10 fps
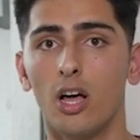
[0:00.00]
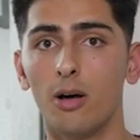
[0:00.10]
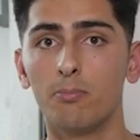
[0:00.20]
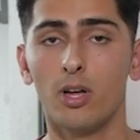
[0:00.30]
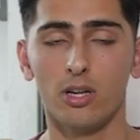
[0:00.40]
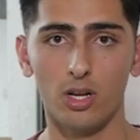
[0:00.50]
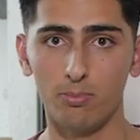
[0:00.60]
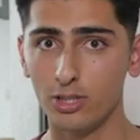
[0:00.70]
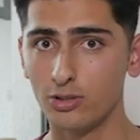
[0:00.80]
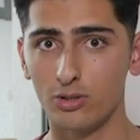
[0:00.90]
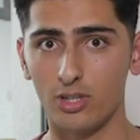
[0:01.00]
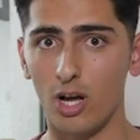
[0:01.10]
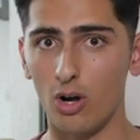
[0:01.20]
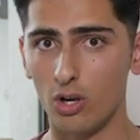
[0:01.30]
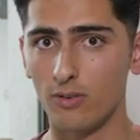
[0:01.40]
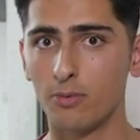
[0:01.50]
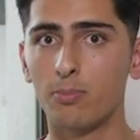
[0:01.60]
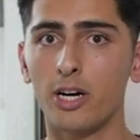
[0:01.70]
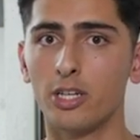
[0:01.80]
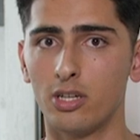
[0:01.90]
Now please note that all of the
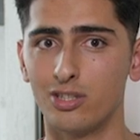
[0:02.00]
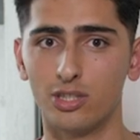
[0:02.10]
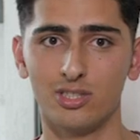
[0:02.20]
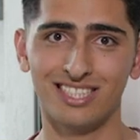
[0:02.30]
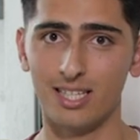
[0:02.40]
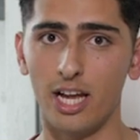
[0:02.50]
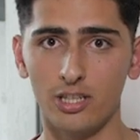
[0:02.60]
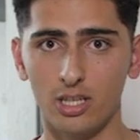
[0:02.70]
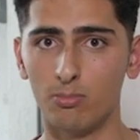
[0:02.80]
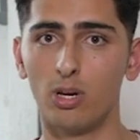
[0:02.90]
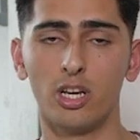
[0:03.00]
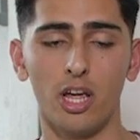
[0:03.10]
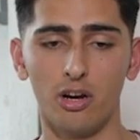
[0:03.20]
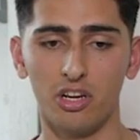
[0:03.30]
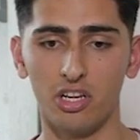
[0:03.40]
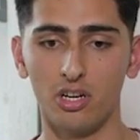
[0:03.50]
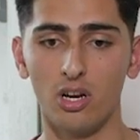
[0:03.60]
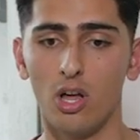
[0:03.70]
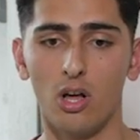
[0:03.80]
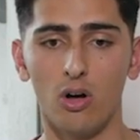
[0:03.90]
practicals, such as Latin,
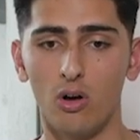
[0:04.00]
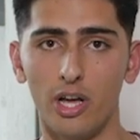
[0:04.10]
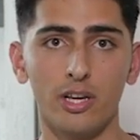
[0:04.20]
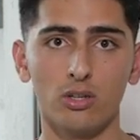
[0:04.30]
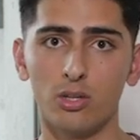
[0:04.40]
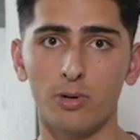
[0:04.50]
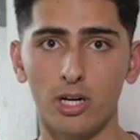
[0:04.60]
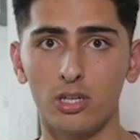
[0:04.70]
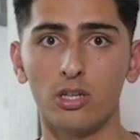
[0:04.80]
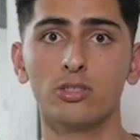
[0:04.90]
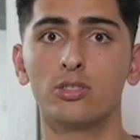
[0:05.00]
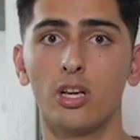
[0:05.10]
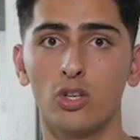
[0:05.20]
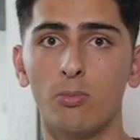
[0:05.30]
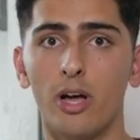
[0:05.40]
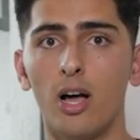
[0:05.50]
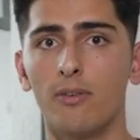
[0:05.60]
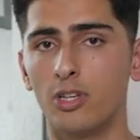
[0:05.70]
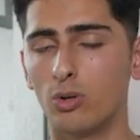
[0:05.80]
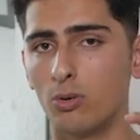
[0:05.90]
Bulgarian, or any other practicals that you might
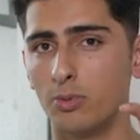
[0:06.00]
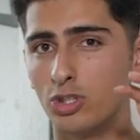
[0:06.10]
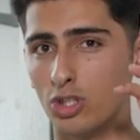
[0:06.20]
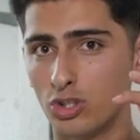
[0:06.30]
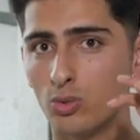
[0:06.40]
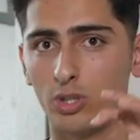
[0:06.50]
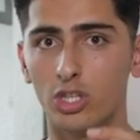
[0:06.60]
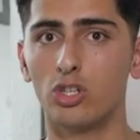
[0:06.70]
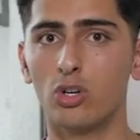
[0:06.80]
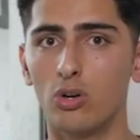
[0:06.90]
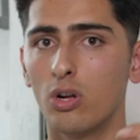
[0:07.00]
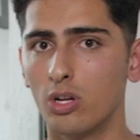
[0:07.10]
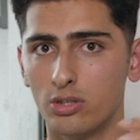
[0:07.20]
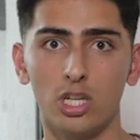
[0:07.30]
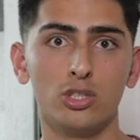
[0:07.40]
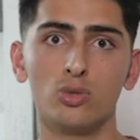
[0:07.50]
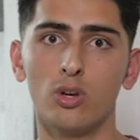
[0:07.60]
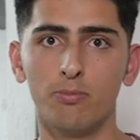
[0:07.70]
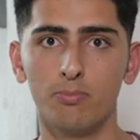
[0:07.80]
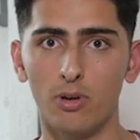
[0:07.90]
have, they will be just within your 10 to
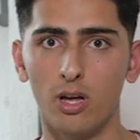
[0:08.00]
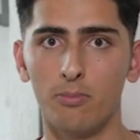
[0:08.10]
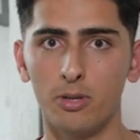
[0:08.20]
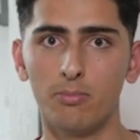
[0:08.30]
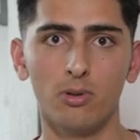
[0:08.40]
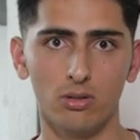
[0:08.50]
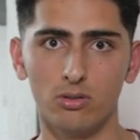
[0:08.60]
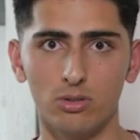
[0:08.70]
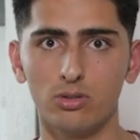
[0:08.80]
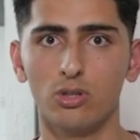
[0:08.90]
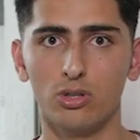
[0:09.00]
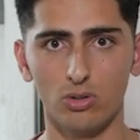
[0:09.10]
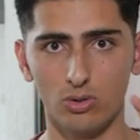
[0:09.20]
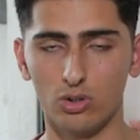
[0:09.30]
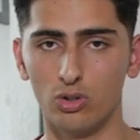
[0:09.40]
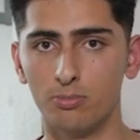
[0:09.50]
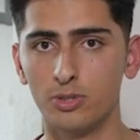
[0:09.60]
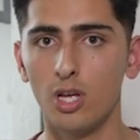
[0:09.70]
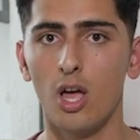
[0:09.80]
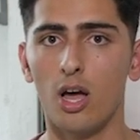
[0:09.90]
12 people, you know, your own
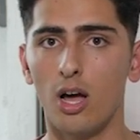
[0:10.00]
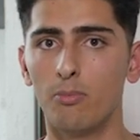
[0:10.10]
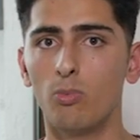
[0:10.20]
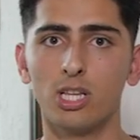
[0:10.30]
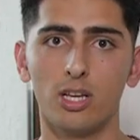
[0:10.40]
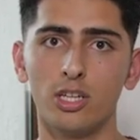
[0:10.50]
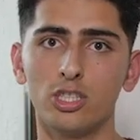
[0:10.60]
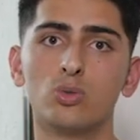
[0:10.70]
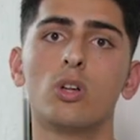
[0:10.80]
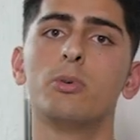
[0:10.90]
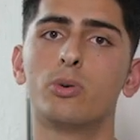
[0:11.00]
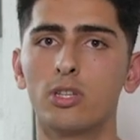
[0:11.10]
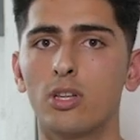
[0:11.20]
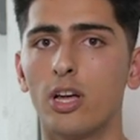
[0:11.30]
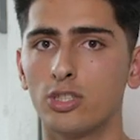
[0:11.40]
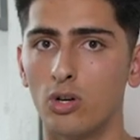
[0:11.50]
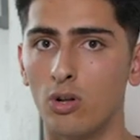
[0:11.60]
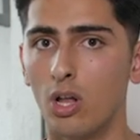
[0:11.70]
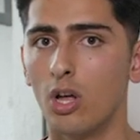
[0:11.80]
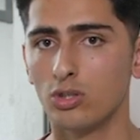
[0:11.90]
groups, while the lectures will be within the lecture
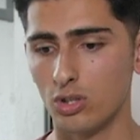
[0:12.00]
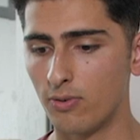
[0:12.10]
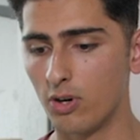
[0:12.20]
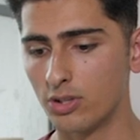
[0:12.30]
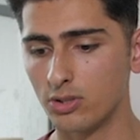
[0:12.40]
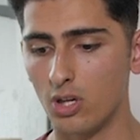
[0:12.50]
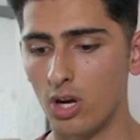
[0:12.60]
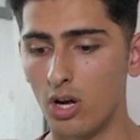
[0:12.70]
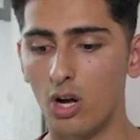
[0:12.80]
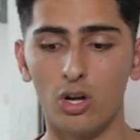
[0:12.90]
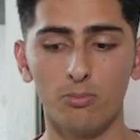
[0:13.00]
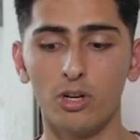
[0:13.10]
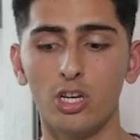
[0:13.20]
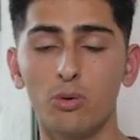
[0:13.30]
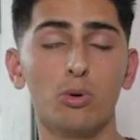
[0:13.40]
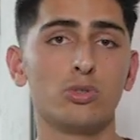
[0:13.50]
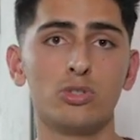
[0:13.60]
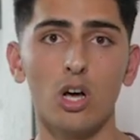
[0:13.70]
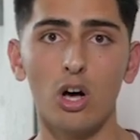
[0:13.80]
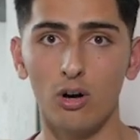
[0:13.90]
hall. So for us, on Monday, we would
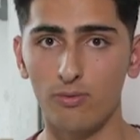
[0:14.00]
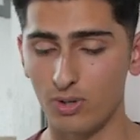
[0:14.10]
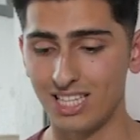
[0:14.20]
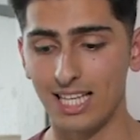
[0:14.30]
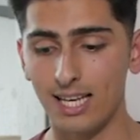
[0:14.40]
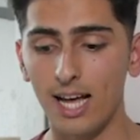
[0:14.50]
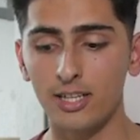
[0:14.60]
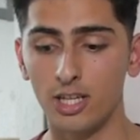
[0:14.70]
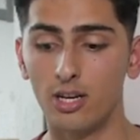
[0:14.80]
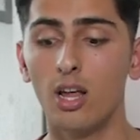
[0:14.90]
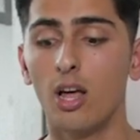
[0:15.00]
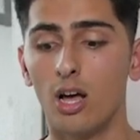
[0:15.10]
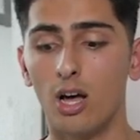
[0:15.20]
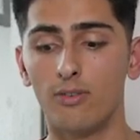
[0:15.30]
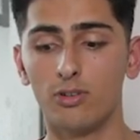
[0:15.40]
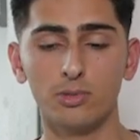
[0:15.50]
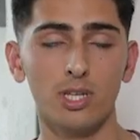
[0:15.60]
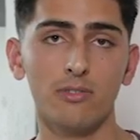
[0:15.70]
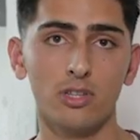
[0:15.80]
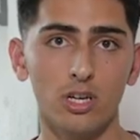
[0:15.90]
start off with Latin from
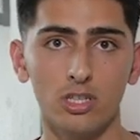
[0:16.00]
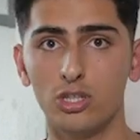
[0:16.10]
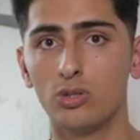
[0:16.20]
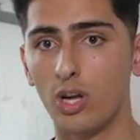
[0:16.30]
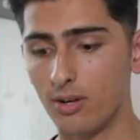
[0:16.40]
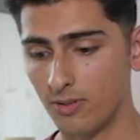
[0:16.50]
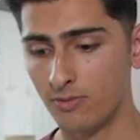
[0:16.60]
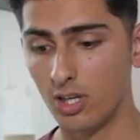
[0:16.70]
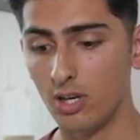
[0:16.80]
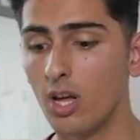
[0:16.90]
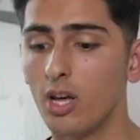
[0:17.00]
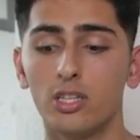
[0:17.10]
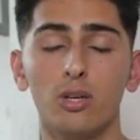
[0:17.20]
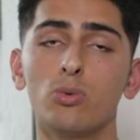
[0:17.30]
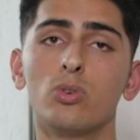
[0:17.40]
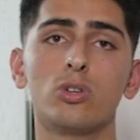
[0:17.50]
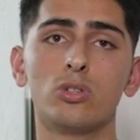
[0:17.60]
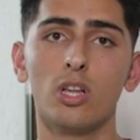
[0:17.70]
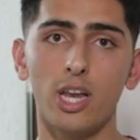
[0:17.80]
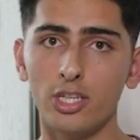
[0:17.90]
7:30 to 9:15. Then we would go
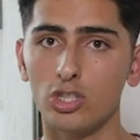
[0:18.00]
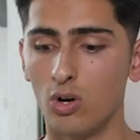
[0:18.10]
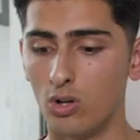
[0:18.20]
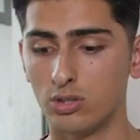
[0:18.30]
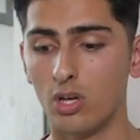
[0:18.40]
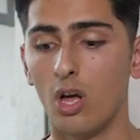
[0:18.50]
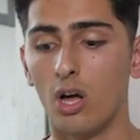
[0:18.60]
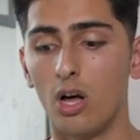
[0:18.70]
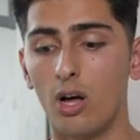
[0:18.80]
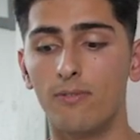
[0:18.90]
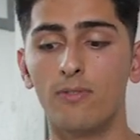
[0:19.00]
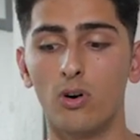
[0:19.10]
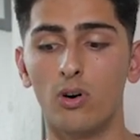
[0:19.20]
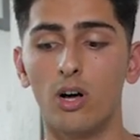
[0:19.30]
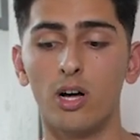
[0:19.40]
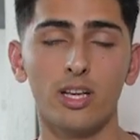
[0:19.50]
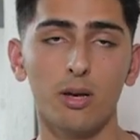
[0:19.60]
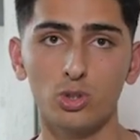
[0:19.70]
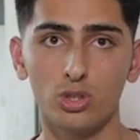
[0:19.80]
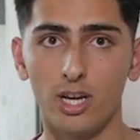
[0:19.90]
to the lecture halls for a
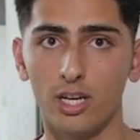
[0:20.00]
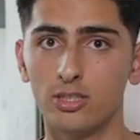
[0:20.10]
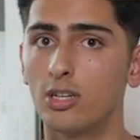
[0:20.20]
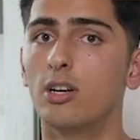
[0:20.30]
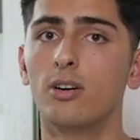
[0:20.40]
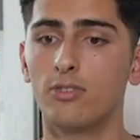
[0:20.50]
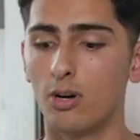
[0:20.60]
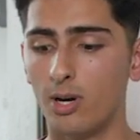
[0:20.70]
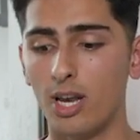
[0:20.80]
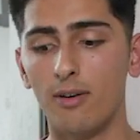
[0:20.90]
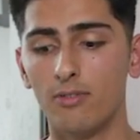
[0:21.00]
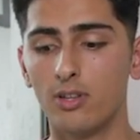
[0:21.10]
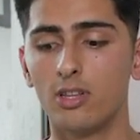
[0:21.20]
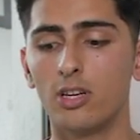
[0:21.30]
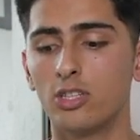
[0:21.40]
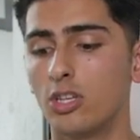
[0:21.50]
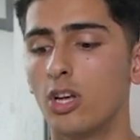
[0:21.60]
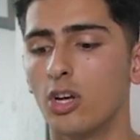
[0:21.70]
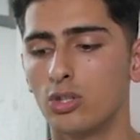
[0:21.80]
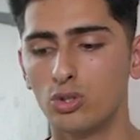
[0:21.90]
chemistry lecture from
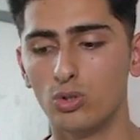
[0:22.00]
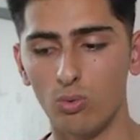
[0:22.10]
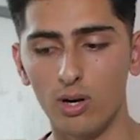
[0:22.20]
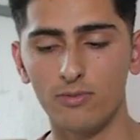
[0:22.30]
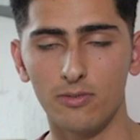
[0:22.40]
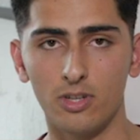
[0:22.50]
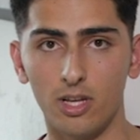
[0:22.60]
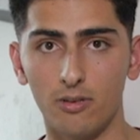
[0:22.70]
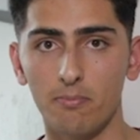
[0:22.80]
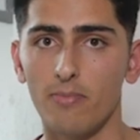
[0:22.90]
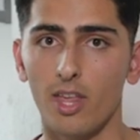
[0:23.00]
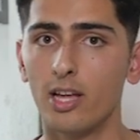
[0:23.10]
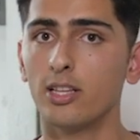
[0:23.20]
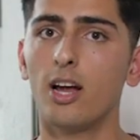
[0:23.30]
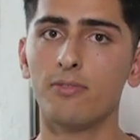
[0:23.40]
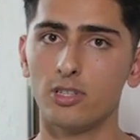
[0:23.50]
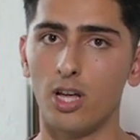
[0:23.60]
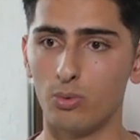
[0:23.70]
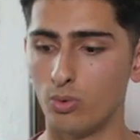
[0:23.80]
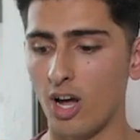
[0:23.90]
11:30 to 1:15. And then after
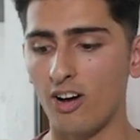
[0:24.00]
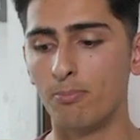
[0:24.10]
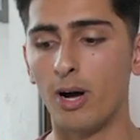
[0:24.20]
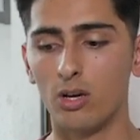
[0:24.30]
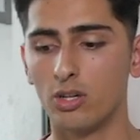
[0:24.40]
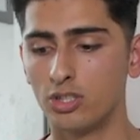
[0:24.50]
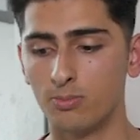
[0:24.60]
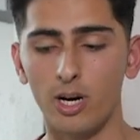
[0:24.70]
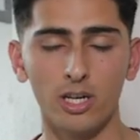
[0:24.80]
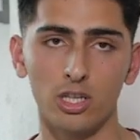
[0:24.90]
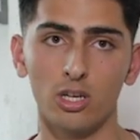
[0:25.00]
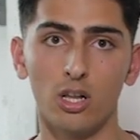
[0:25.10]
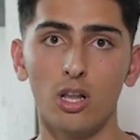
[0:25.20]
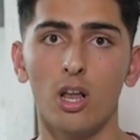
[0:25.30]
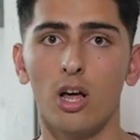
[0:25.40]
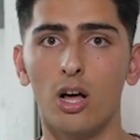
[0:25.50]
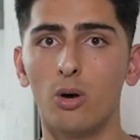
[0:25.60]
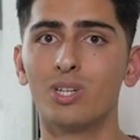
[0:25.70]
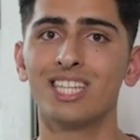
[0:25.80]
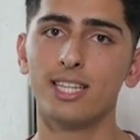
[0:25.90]
that, we would have biology practical
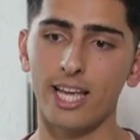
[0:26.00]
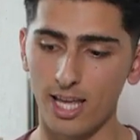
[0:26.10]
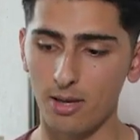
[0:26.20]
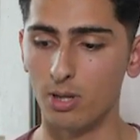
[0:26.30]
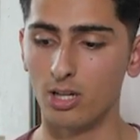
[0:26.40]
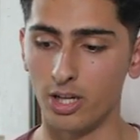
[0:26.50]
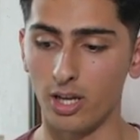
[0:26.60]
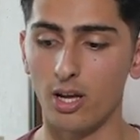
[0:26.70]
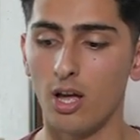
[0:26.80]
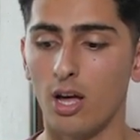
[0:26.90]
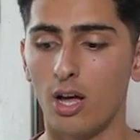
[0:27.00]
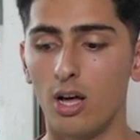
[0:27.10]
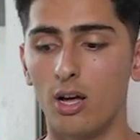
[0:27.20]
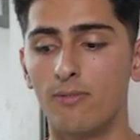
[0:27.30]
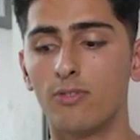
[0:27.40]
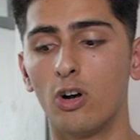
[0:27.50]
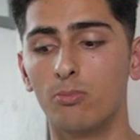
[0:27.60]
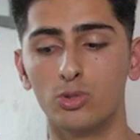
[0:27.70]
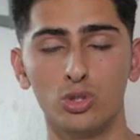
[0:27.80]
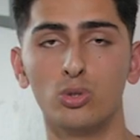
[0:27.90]
within the hay building
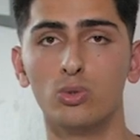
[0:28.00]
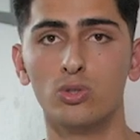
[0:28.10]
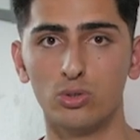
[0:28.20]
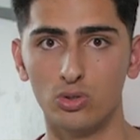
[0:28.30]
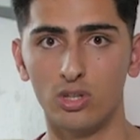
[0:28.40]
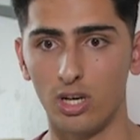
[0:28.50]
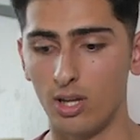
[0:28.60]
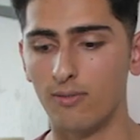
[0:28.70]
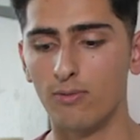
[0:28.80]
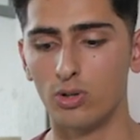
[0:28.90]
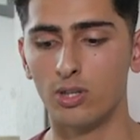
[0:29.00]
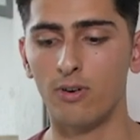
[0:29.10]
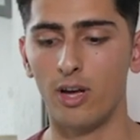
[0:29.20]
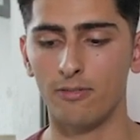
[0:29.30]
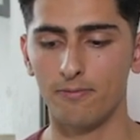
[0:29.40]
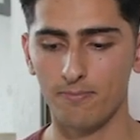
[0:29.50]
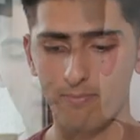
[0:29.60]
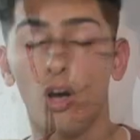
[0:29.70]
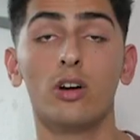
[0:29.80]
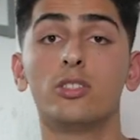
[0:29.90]
from 2 to 3:45.
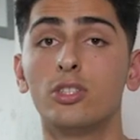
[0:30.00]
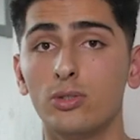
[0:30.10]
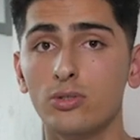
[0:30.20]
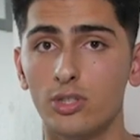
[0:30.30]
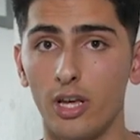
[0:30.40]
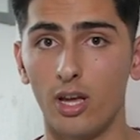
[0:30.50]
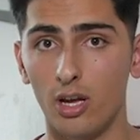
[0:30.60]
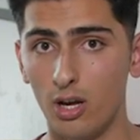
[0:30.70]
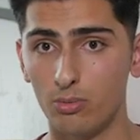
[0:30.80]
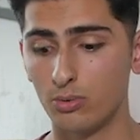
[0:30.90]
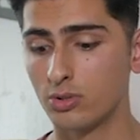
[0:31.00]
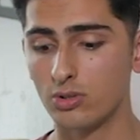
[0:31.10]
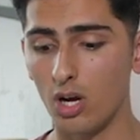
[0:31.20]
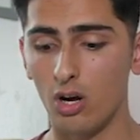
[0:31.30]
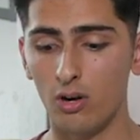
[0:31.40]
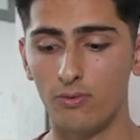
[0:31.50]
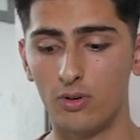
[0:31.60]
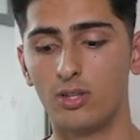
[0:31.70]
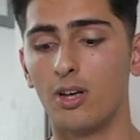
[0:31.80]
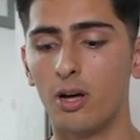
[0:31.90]
On Tuesday, we would start off
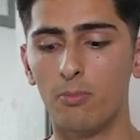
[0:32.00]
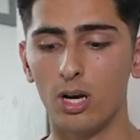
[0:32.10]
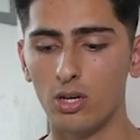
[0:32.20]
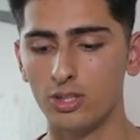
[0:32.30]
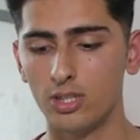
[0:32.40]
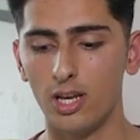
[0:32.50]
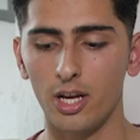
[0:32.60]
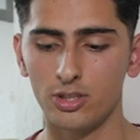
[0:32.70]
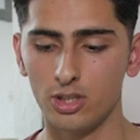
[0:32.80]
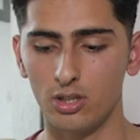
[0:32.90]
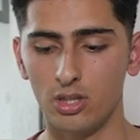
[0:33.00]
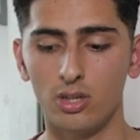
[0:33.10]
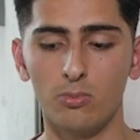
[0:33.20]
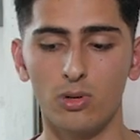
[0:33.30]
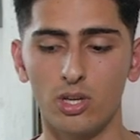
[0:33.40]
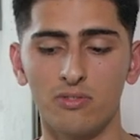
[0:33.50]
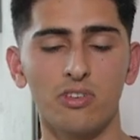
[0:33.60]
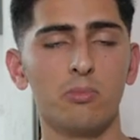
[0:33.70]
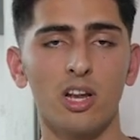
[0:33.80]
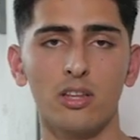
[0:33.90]
with a biology lecture in the morning
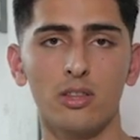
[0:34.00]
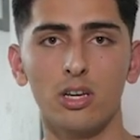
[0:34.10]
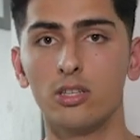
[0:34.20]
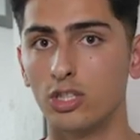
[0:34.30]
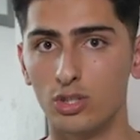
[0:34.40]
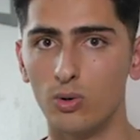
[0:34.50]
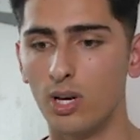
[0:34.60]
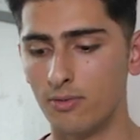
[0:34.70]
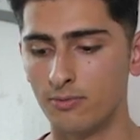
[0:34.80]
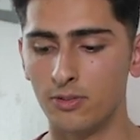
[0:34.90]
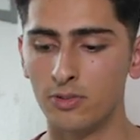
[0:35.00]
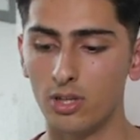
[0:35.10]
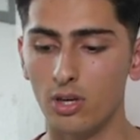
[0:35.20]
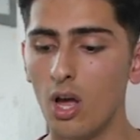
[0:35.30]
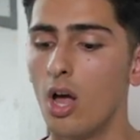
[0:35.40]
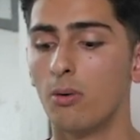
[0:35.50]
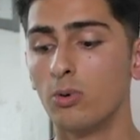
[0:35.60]
from 9:30 to 11:15.